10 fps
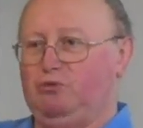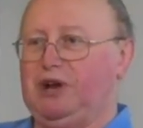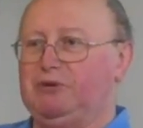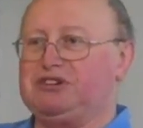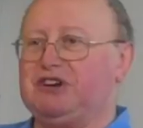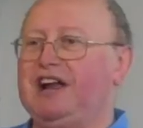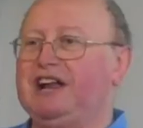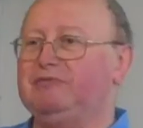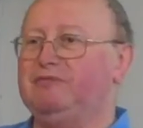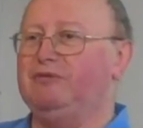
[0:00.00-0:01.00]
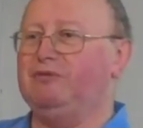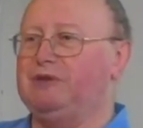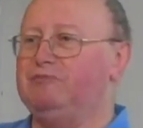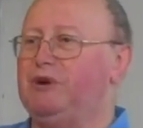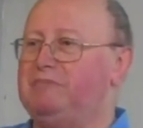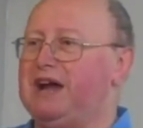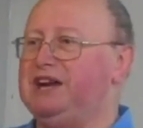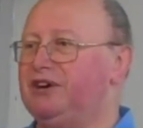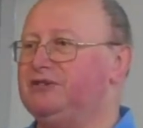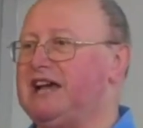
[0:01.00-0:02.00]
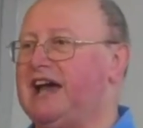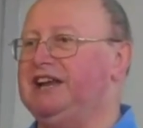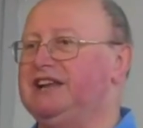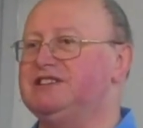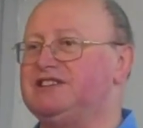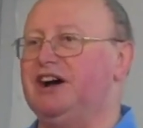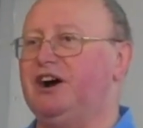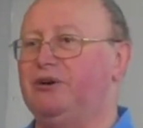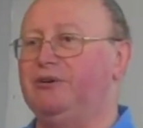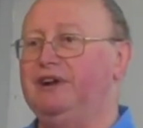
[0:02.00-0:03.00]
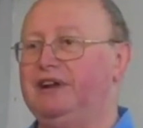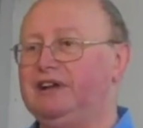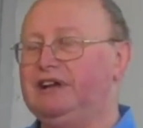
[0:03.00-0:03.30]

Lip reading: we made those headings known,